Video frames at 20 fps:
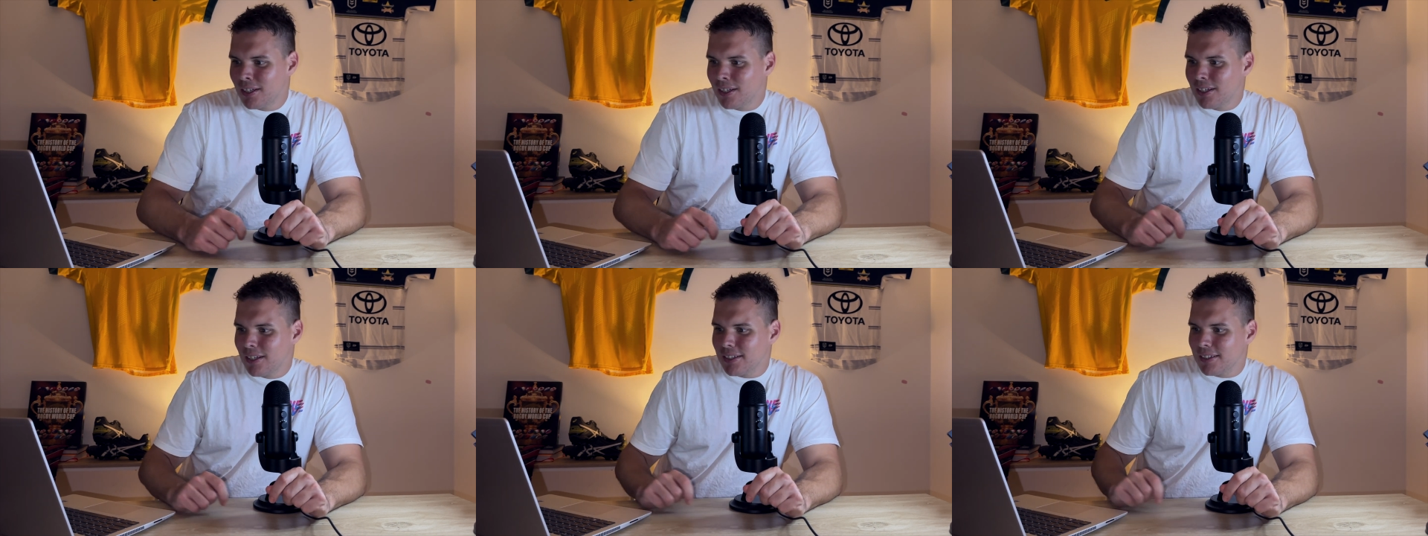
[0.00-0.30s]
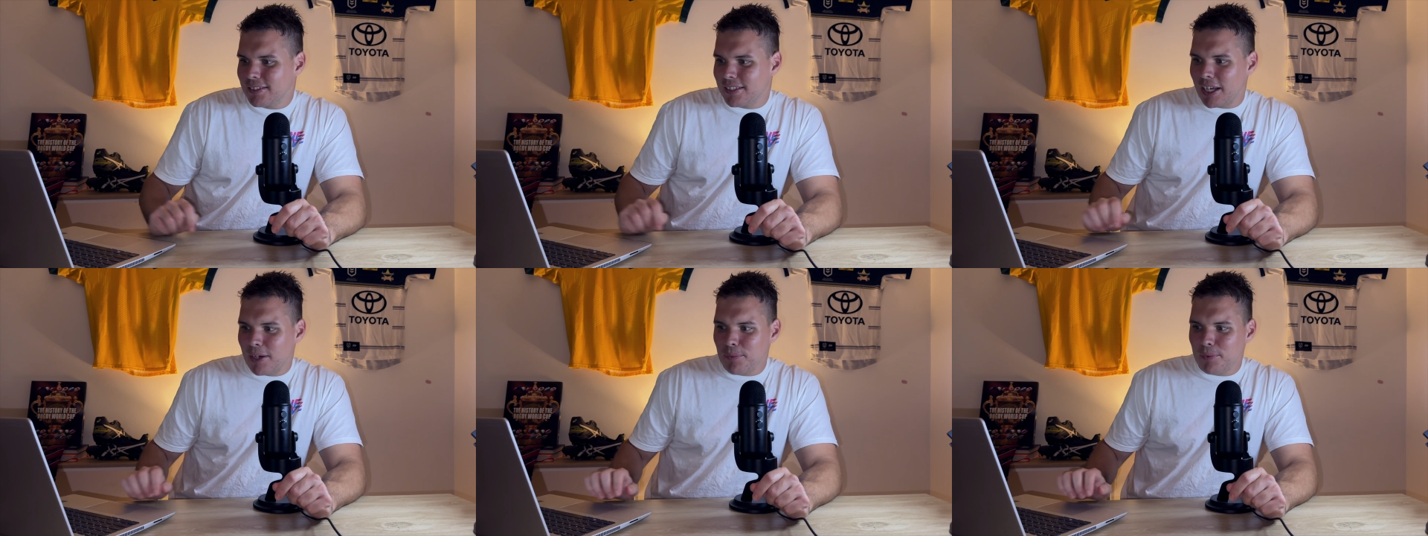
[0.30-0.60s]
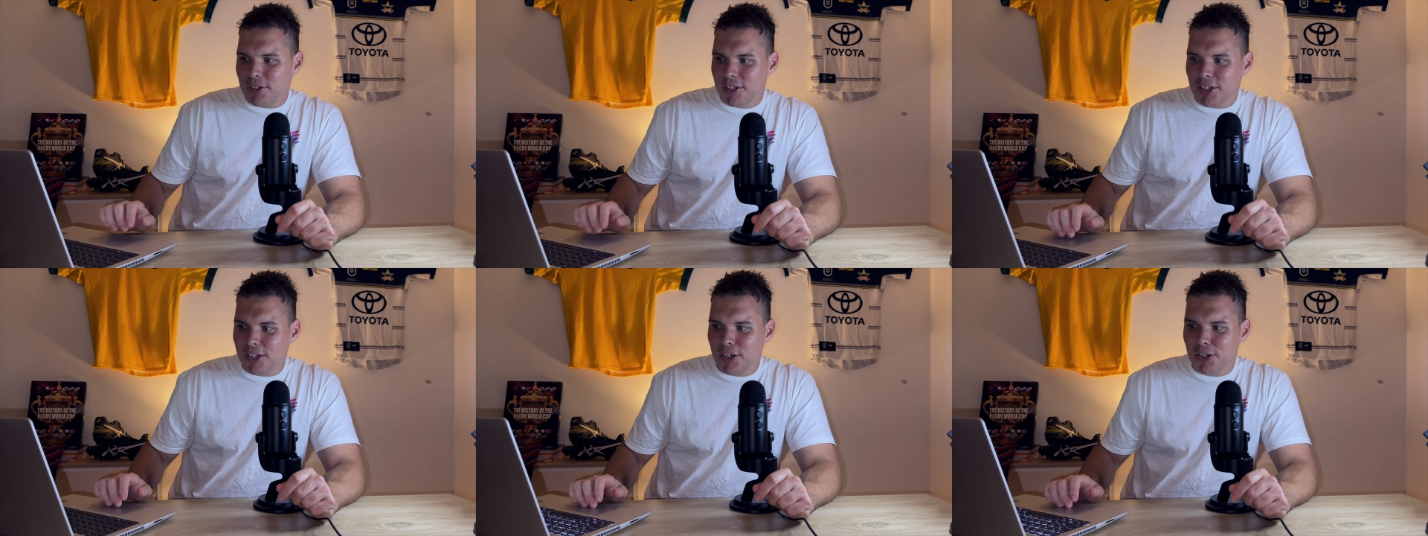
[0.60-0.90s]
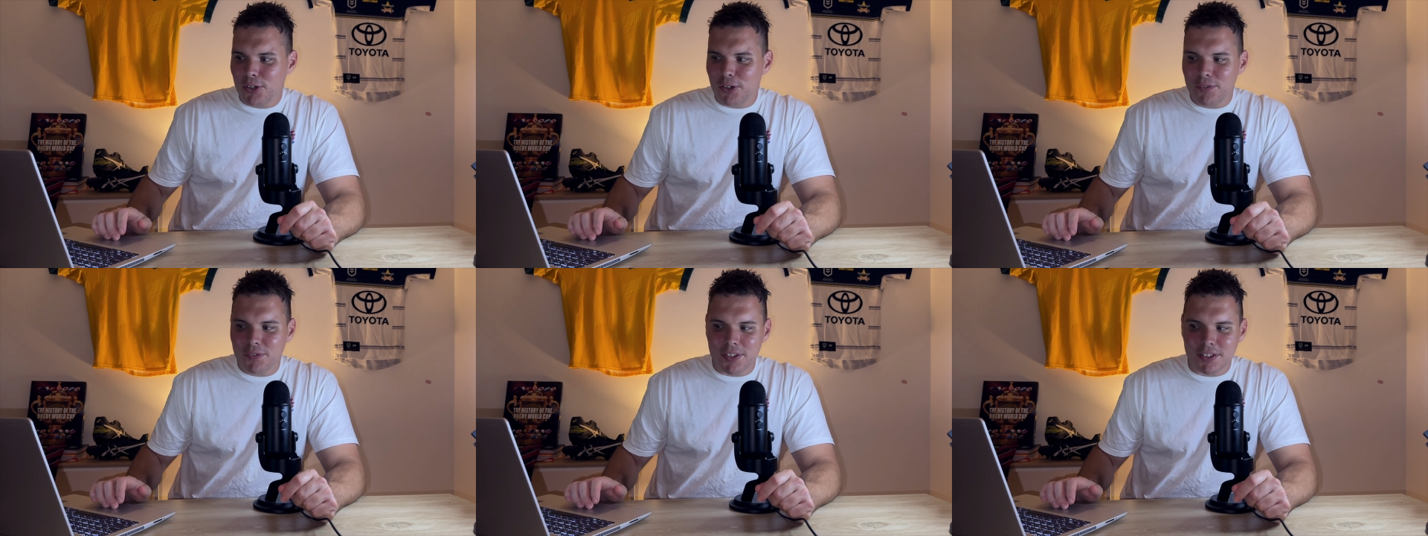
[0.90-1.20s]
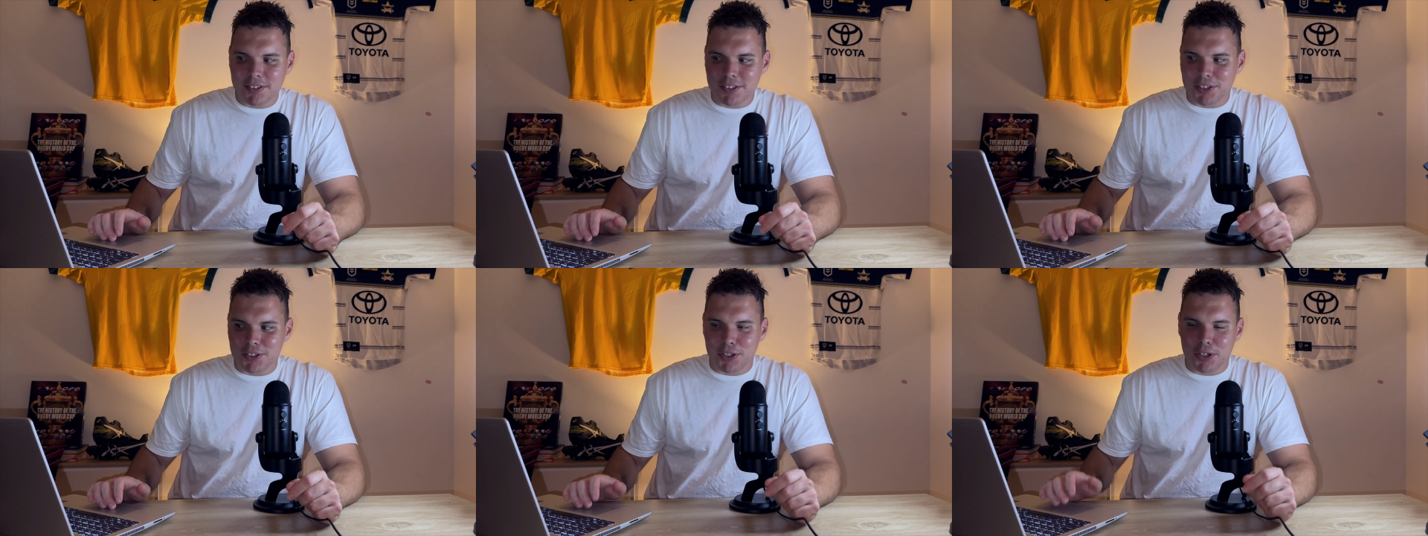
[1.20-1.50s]
Same with the kickoff that
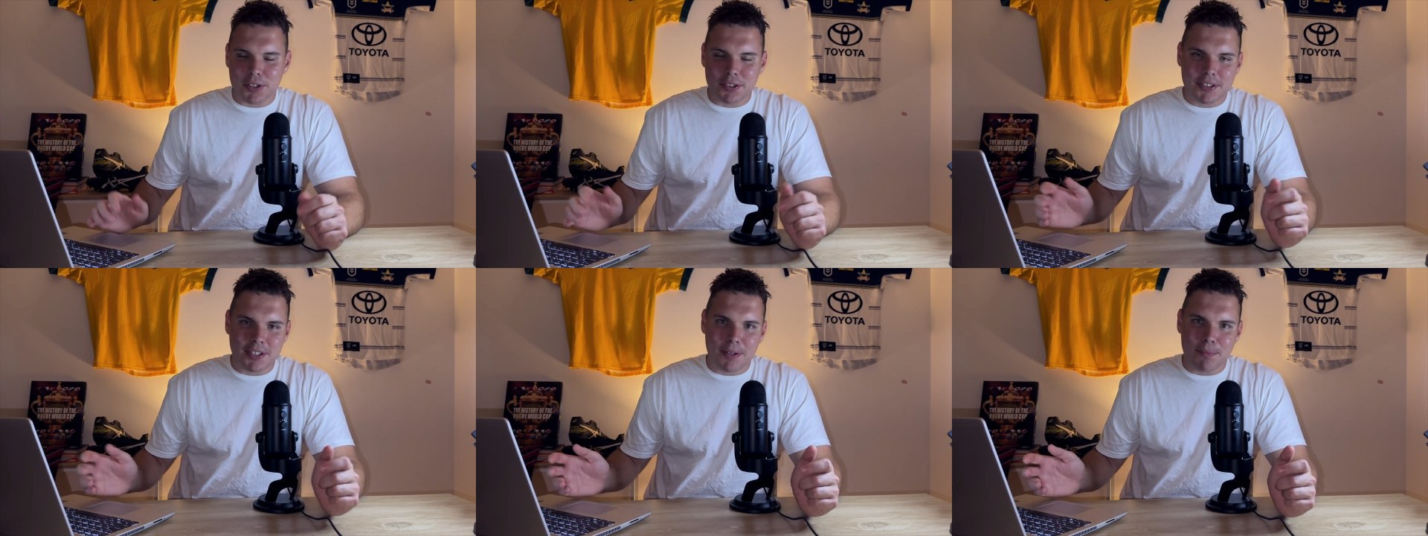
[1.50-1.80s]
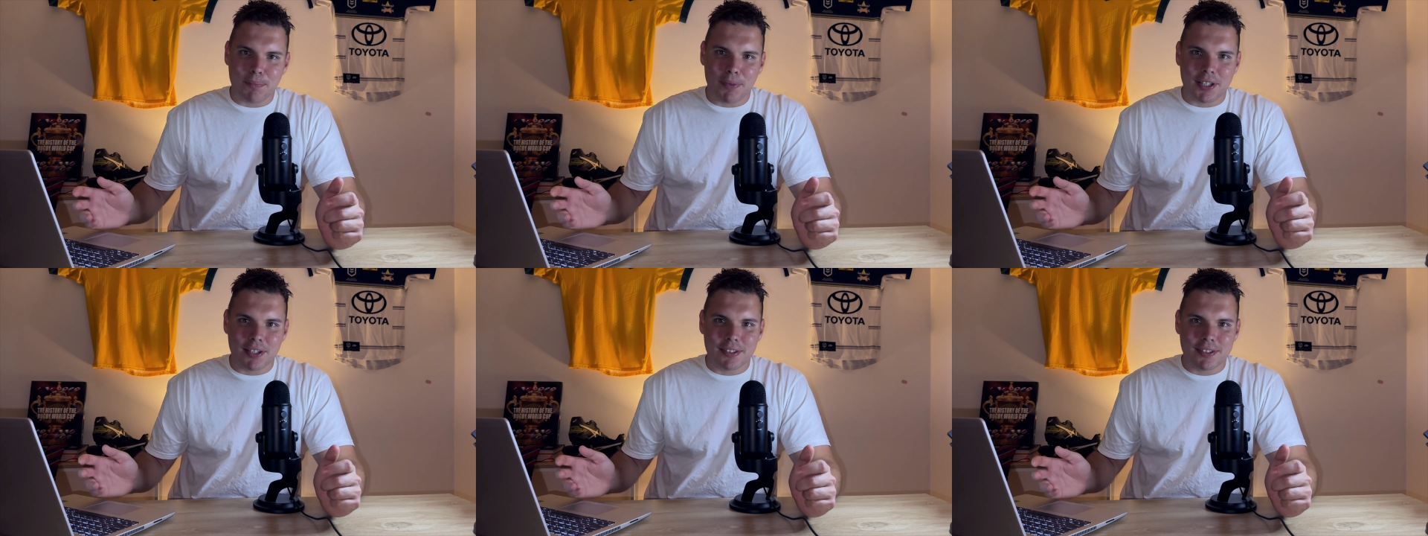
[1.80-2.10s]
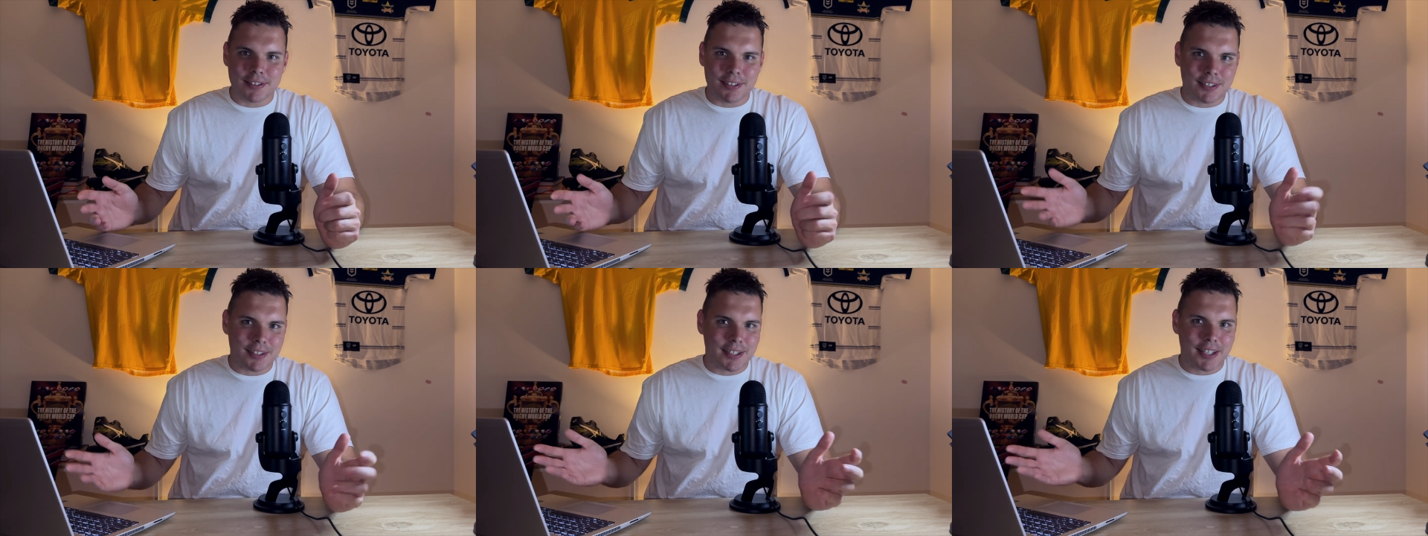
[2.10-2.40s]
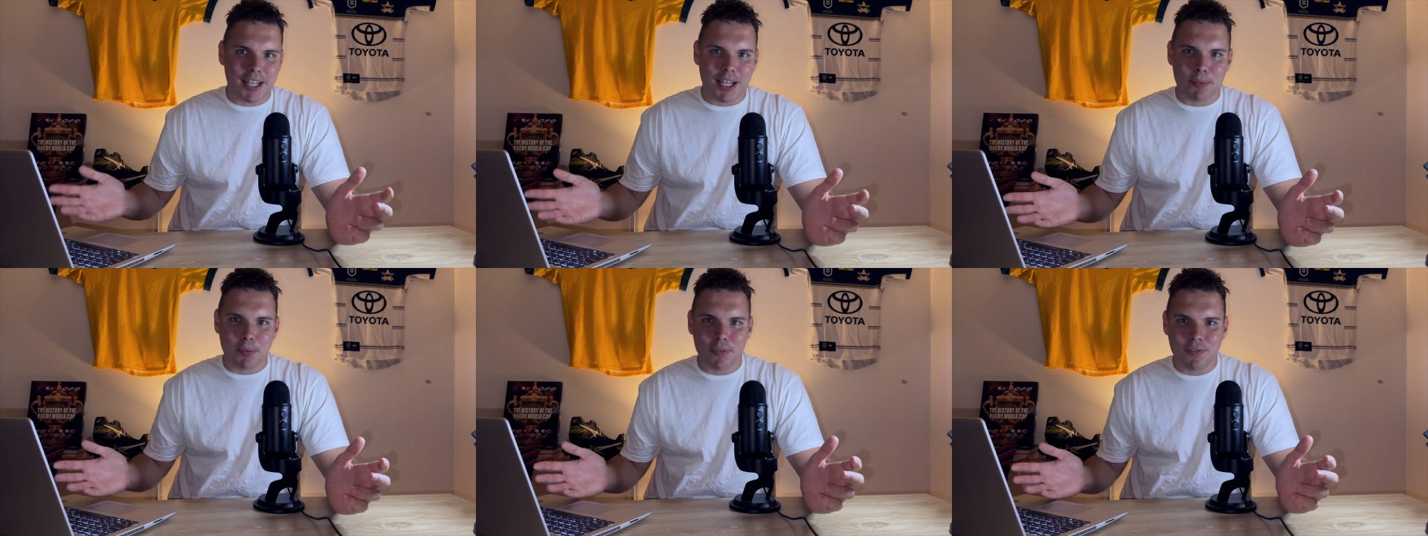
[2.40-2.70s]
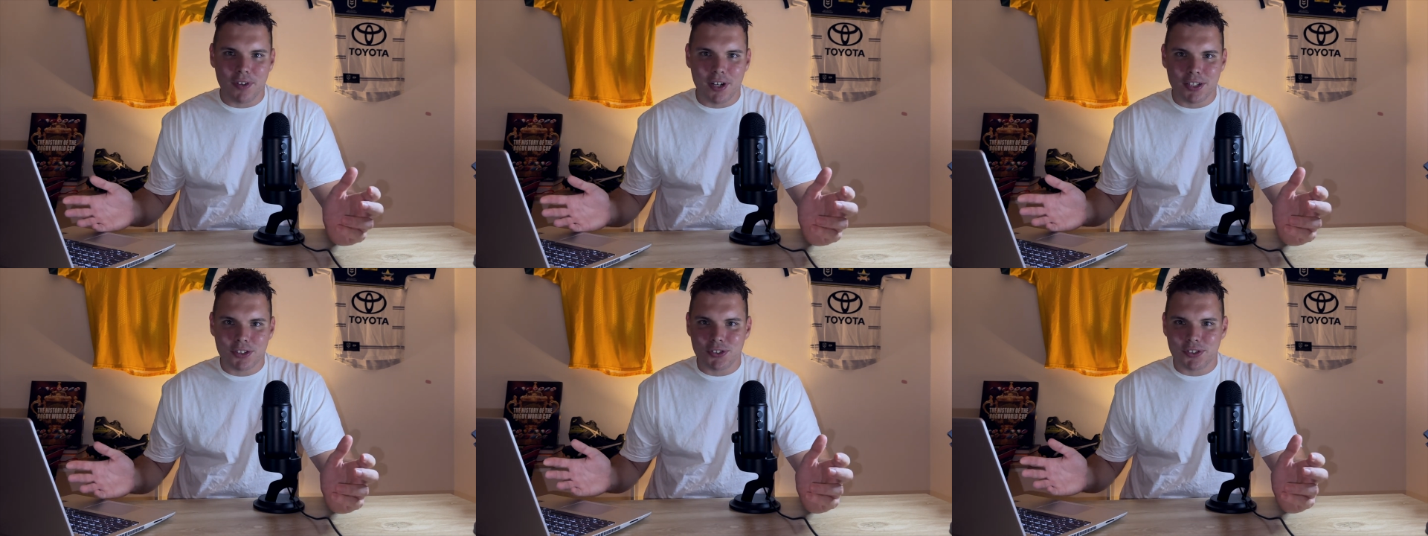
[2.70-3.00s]
didn't go 10 metres and it came off
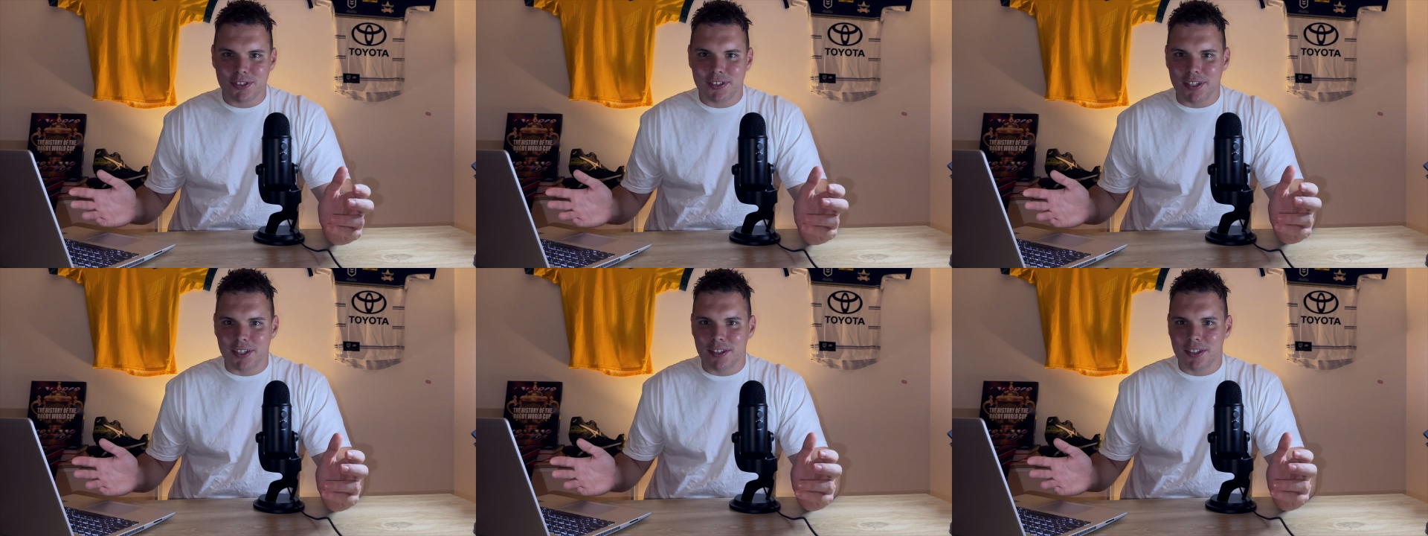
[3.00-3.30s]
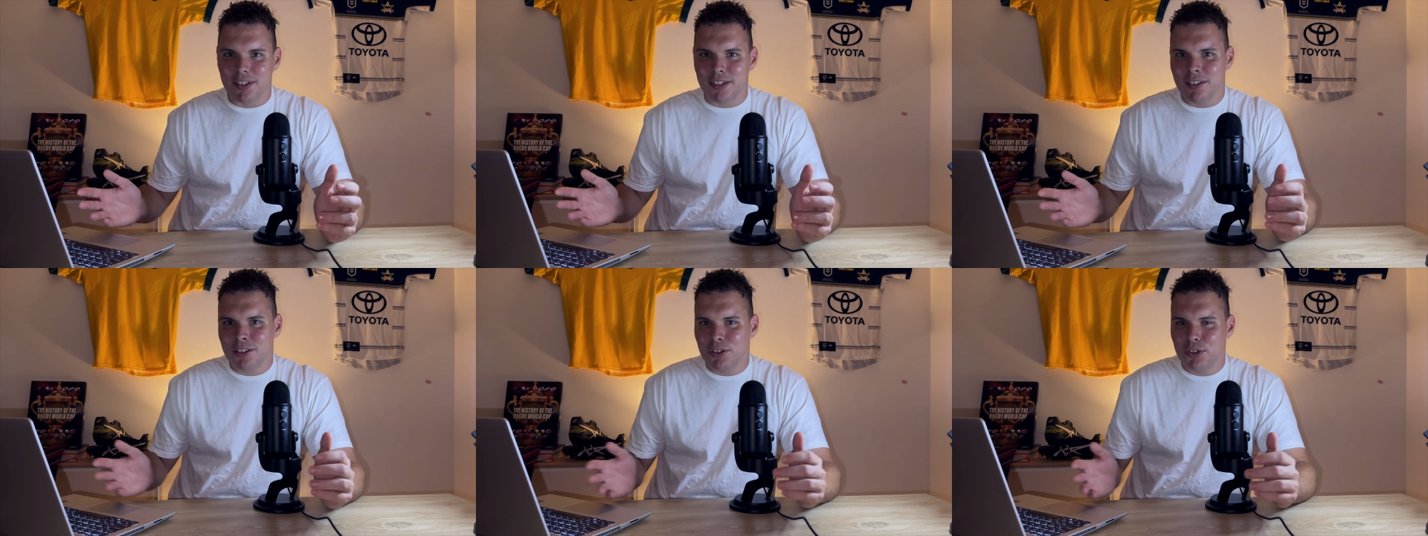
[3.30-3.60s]
Argentina.